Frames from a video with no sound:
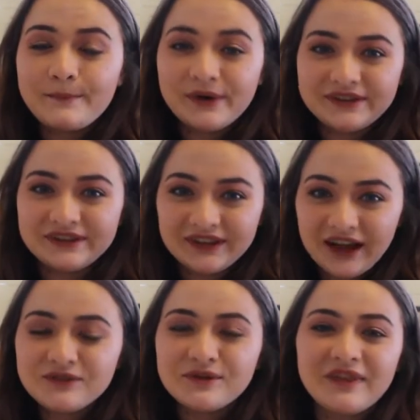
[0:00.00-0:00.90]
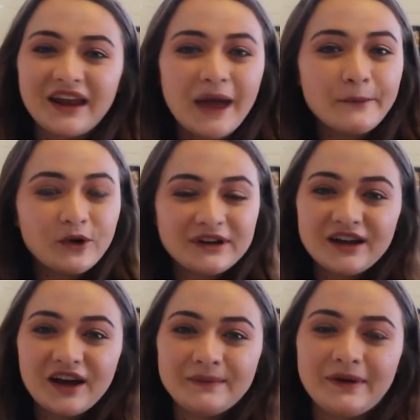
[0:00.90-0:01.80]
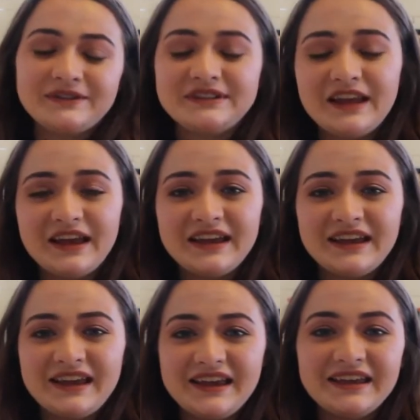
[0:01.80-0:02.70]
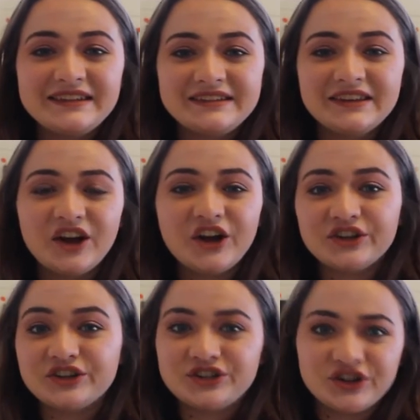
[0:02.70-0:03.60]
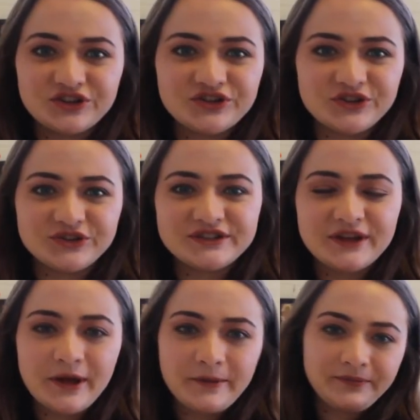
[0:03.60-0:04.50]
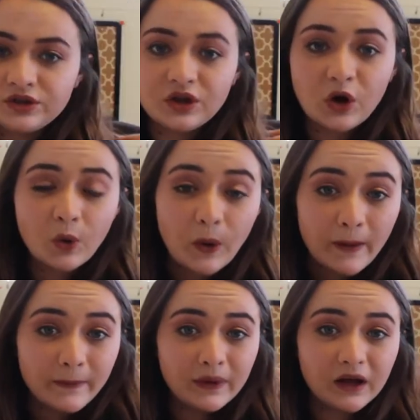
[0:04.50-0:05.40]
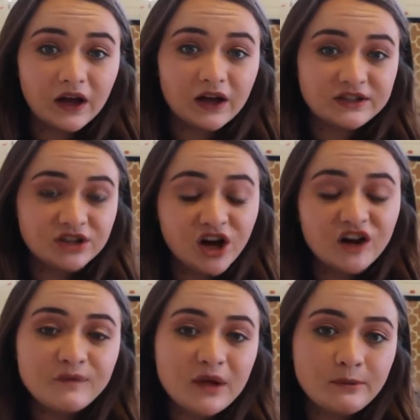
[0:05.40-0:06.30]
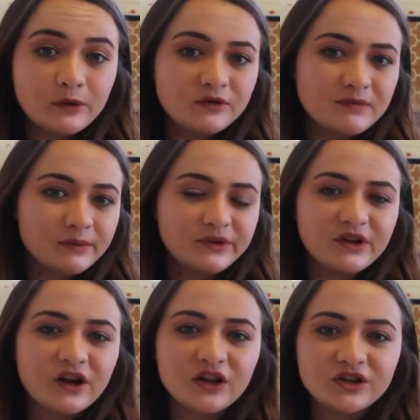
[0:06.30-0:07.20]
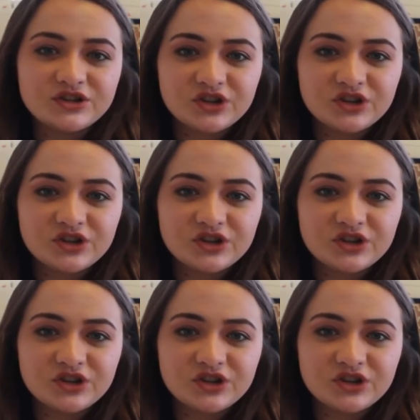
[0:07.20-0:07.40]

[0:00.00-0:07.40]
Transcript: But the last one that I'm going to talk about today is the color chartreuse. So a ton of people remember the color